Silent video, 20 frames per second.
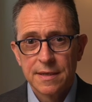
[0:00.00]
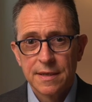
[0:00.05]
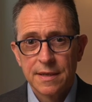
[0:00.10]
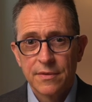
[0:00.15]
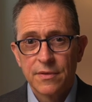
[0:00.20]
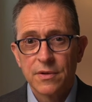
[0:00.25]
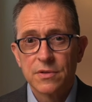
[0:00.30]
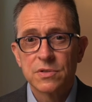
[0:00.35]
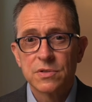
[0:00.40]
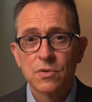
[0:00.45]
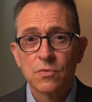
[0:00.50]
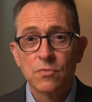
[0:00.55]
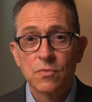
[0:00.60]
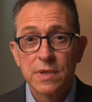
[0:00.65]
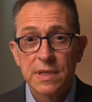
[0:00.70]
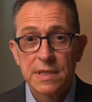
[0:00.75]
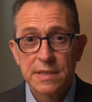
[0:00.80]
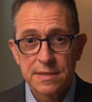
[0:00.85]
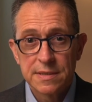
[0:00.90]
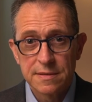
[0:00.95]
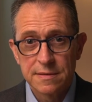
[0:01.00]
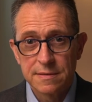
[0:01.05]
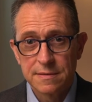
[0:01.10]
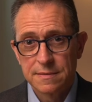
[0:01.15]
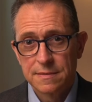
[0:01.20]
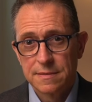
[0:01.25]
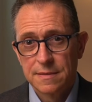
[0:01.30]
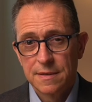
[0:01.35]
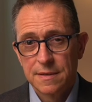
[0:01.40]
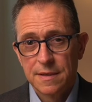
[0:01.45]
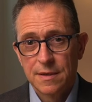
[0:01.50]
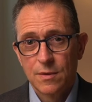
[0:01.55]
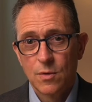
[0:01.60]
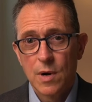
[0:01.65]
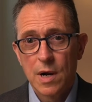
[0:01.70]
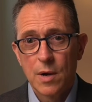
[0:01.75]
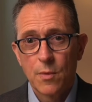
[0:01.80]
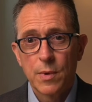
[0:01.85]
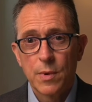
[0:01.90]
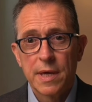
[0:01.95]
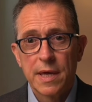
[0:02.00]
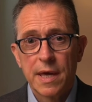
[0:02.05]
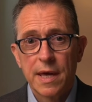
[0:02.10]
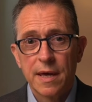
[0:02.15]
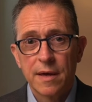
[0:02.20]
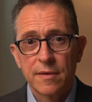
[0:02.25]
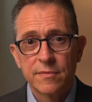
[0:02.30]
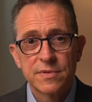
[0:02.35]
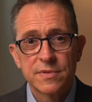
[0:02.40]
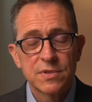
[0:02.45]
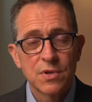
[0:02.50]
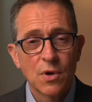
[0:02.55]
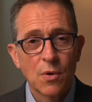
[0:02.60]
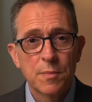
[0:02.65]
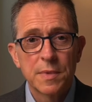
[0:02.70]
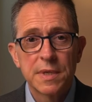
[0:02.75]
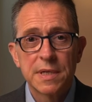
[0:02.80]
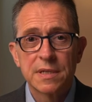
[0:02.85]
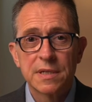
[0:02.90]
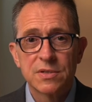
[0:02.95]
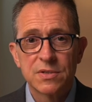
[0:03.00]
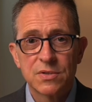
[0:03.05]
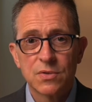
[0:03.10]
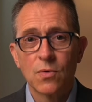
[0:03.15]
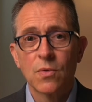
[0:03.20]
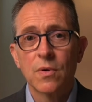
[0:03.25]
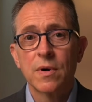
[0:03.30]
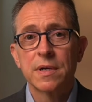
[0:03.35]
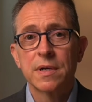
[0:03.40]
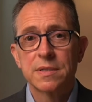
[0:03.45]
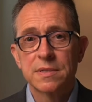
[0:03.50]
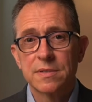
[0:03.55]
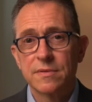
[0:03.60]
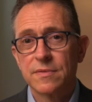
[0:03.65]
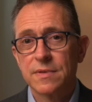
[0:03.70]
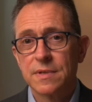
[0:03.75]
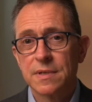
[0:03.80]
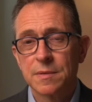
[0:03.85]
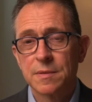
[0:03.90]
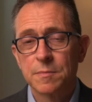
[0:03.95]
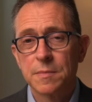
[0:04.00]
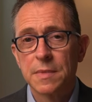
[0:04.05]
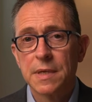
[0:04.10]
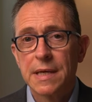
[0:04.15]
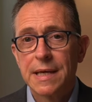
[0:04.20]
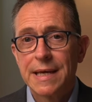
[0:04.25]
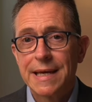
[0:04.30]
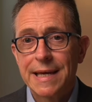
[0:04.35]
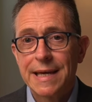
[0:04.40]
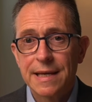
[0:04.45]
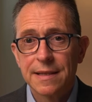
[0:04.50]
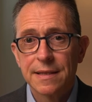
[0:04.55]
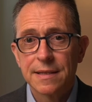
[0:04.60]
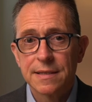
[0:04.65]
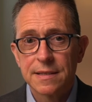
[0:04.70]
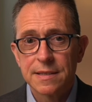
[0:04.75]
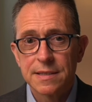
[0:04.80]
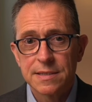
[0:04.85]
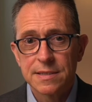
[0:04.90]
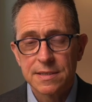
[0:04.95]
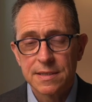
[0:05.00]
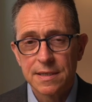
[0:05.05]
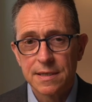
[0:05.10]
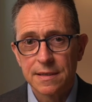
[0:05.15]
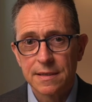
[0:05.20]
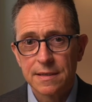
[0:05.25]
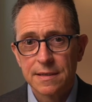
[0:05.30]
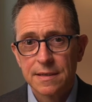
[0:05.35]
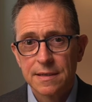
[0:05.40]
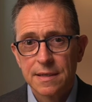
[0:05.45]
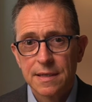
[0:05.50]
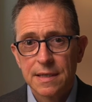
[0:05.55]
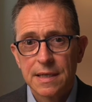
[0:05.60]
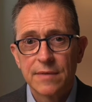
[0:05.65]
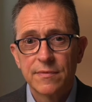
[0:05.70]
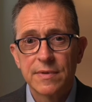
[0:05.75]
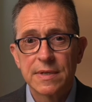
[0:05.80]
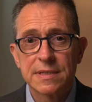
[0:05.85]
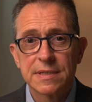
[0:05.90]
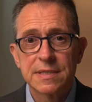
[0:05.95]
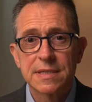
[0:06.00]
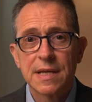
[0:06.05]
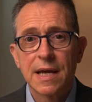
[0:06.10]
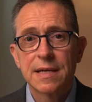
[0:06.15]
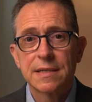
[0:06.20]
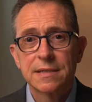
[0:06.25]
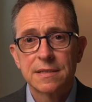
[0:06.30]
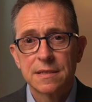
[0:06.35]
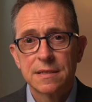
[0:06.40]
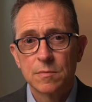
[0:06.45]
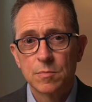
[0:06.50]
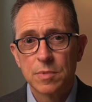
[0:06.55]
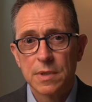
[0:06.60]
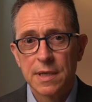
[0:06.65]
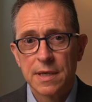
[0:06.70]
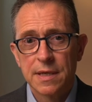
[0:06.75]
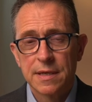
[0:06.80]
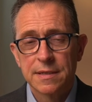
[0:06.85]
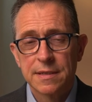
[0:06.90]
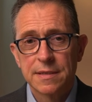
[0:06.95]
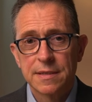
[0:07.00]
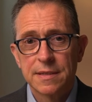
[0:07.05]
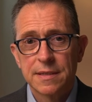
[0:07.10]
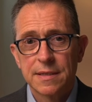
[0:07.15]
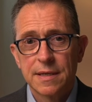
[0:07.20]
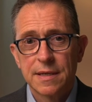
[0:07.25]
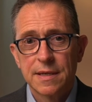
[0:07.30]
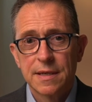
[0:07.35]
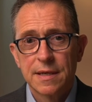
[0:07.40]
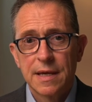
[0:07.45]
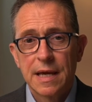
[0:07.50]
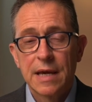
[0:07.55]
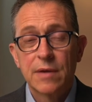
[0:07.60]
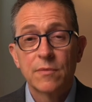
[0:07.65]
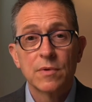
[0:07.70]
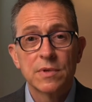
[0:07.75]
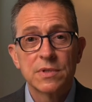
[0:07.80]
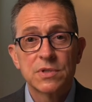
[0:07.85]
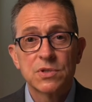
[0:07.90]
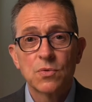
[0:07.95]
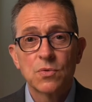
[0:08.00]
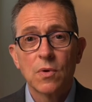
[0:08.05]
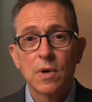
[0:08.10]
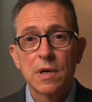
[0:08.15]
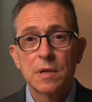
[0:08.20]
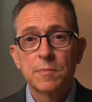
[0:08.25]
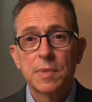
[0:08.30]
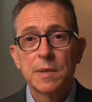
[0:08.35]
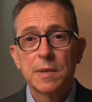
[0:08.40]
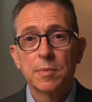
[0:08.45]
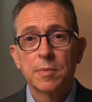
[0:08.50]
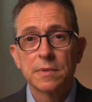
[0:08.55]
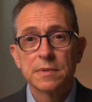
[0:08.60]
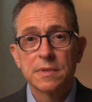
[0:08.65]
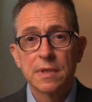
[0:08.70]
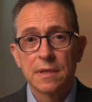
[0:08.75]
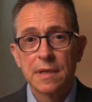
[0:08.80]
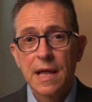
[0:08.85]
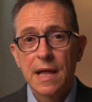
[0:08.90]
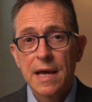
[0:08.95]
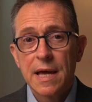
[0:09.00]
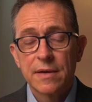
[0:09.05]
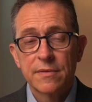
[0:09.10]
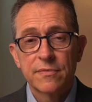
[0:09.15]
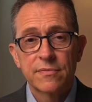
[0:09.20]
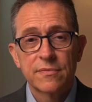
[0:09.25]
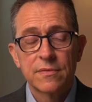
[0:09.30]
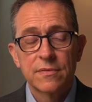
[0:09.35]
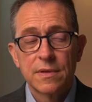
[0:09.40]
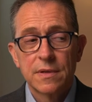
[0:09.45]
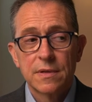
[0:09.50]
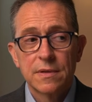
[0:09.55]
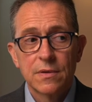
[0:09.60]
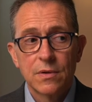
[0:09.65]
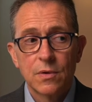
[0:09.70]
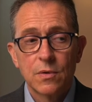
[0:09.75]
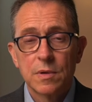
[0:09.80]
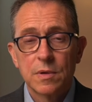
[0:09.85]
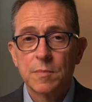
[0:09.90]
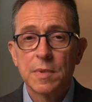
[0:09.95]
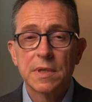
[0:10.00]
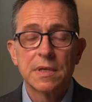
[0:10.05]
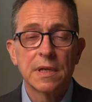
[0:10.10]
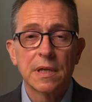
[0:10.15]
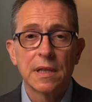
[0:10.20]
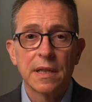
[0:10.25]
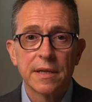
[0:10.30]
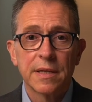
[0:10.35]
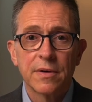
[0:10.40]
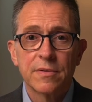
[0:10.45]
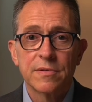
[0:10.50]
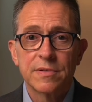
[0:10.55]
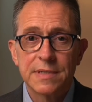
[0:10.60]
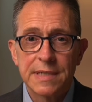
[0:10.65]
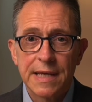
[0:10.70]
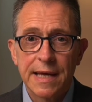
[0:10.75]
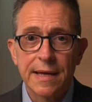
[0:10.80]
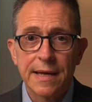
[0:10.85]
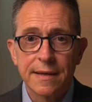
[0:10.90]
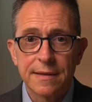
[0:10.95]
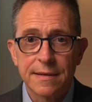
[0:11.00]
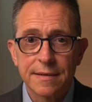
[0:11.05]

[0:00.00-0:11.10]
There's a reason why we have so many stories of him healing the sick, giving sight to the blind, and restoring people to life who had been declared dead.